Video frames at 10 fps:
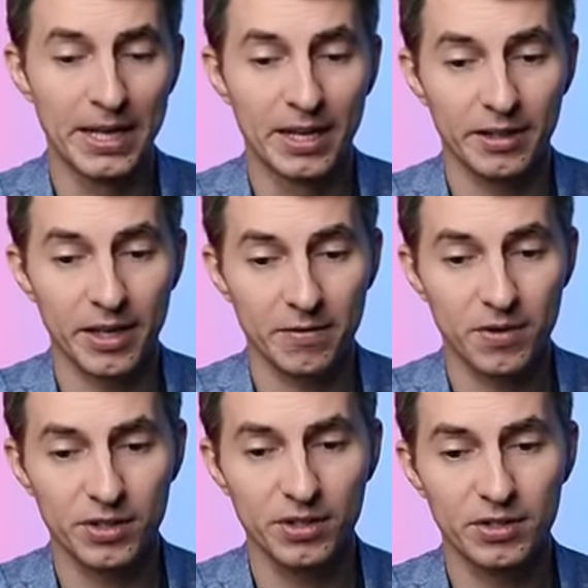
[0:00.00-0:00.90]
Like,
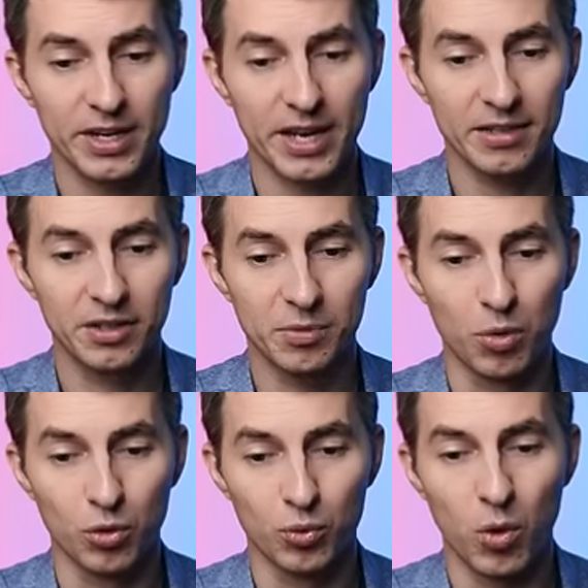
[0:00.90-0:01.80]
first, it attacks this
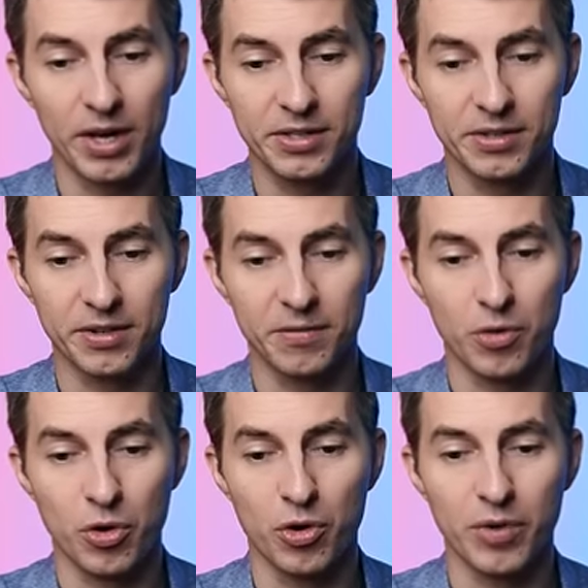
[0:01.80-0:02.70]
pawn twice,
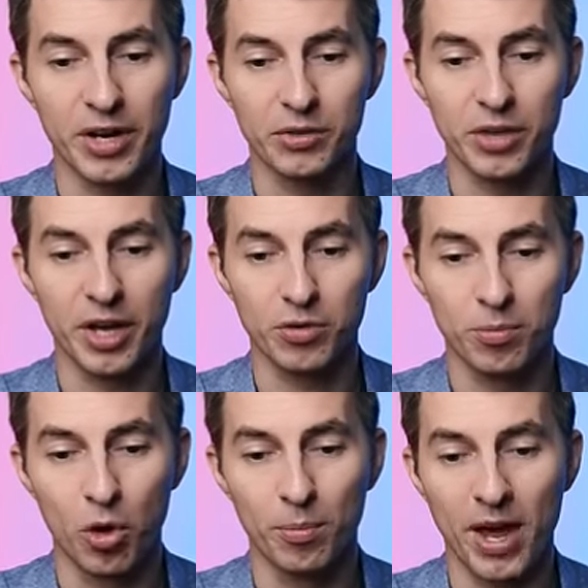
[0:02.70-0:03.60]
therefore you're ready to get your
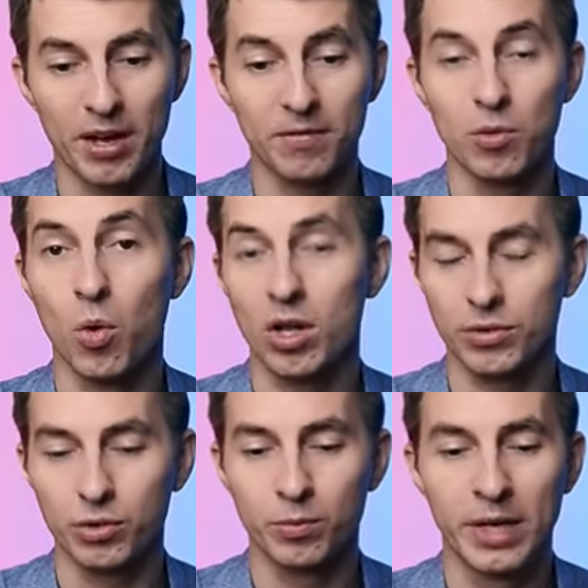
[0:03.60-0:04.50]
pawn back if you want to.